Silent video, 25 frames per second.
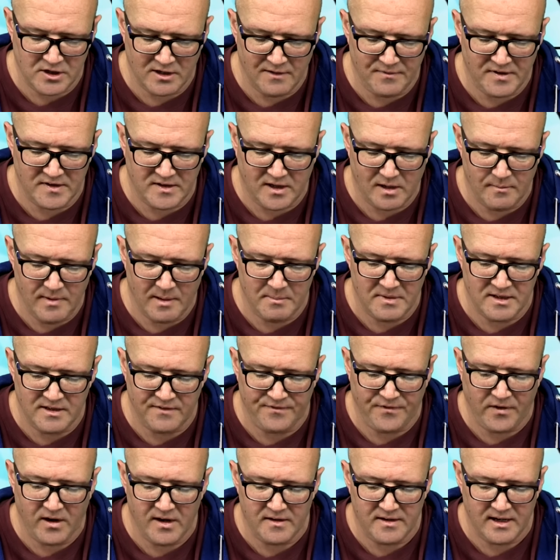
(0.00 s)
of his commitment to
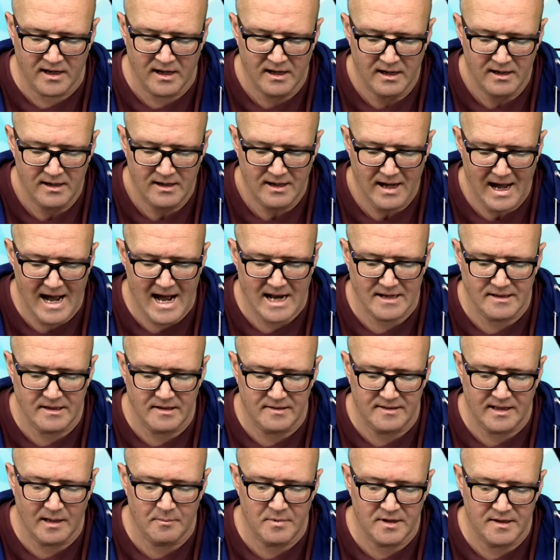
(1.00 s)
fighting anti
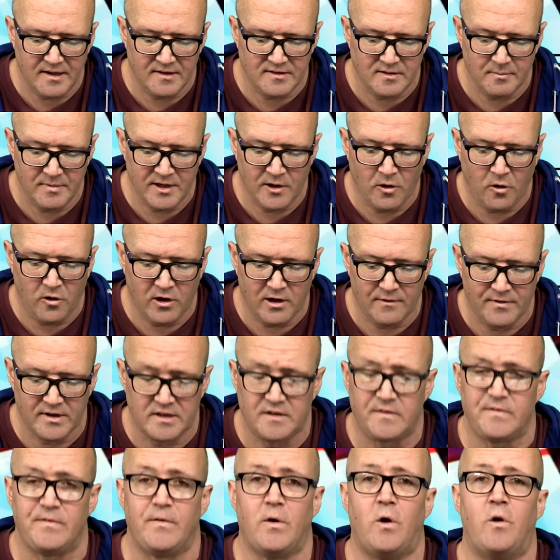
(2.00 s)
Semitism in all of
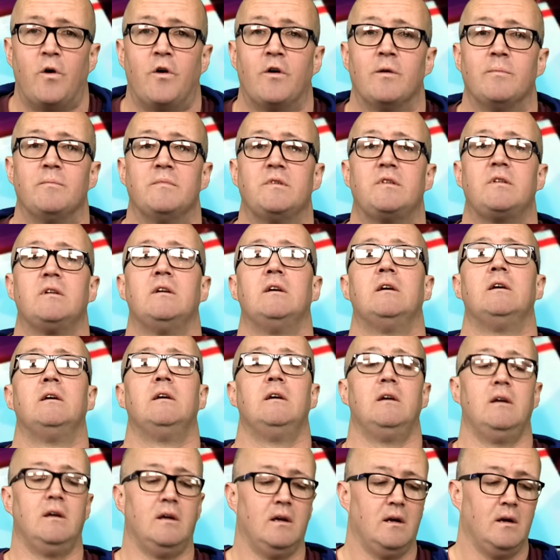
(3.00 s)
its forms.
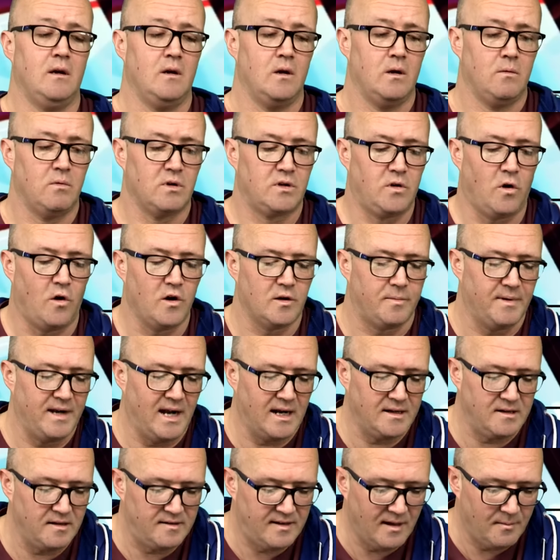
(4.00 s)
talk about
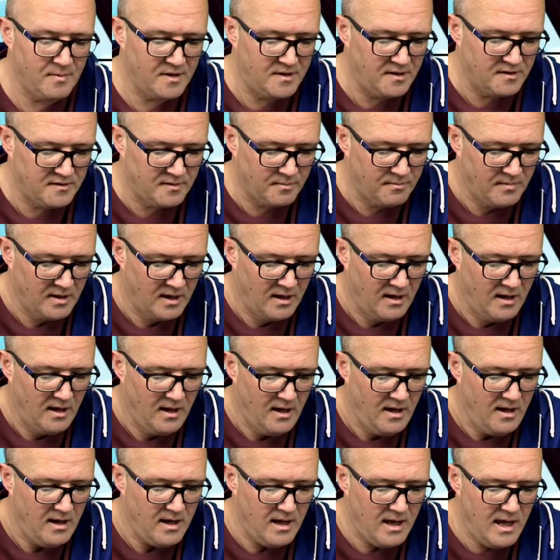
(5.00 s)
anti Semitism
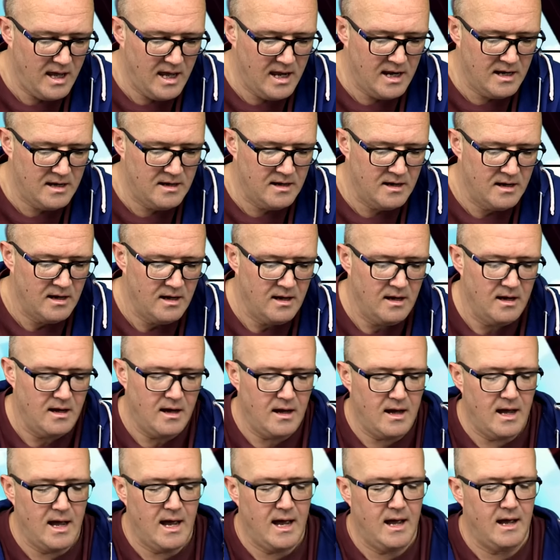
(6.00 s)
in
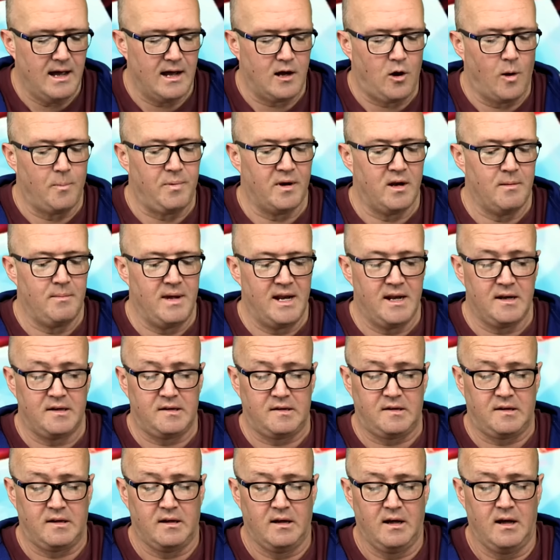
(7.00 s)
uh, a couple of
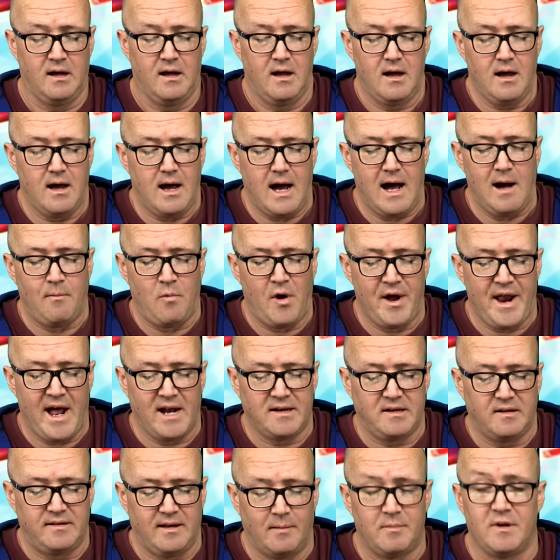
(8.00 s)
minutes and what
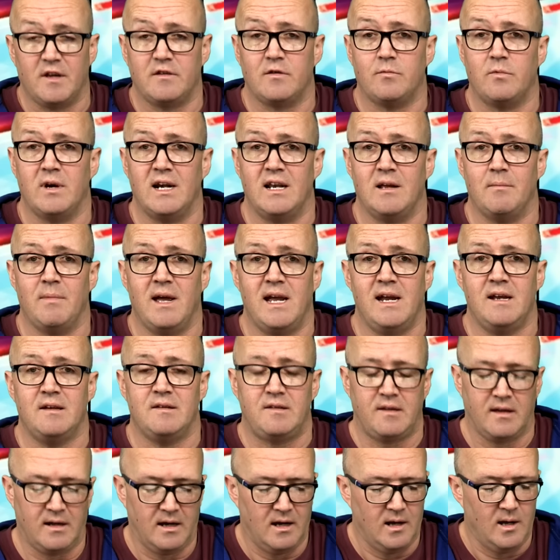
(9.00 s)
anti Semitism really
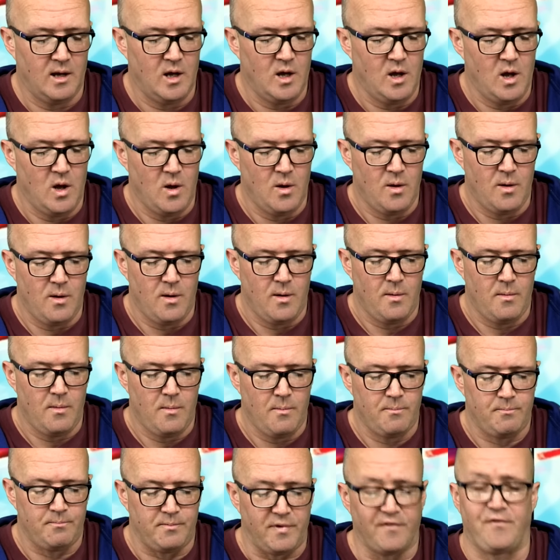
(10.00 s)
means.
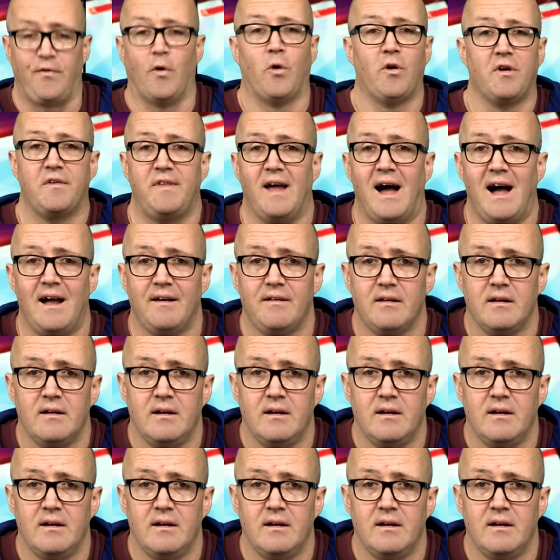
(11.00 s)
Before that,